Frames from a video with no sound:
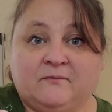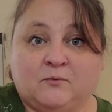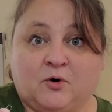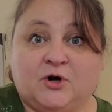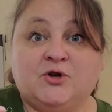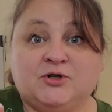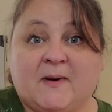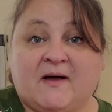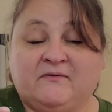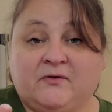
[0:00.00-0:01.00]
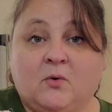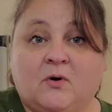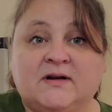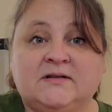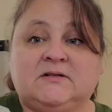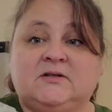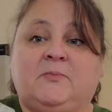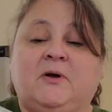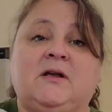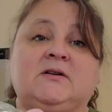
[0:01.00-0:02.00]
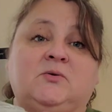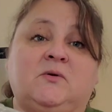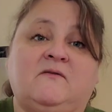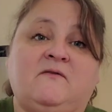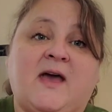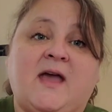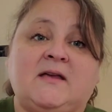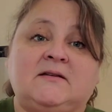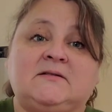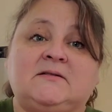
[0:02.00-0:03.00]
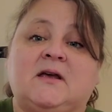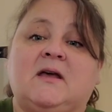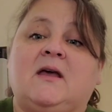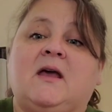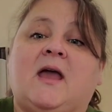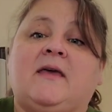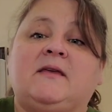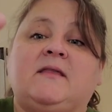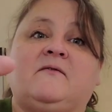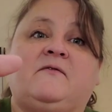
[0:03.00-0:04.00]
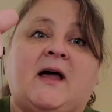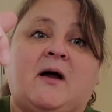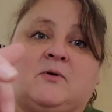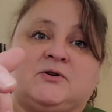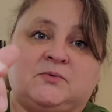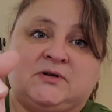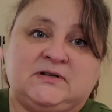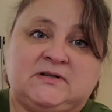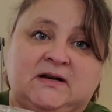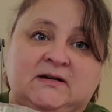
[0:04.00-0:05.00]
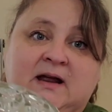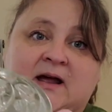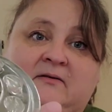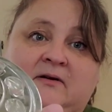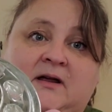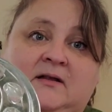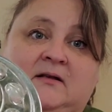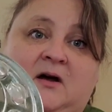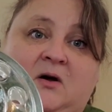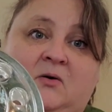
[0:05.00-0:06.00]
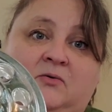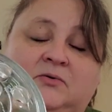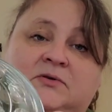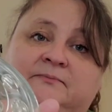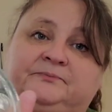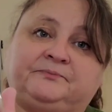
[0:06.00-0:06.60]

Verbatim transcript: were used by florists to put into a vase and then the flowers would stick down in the holes.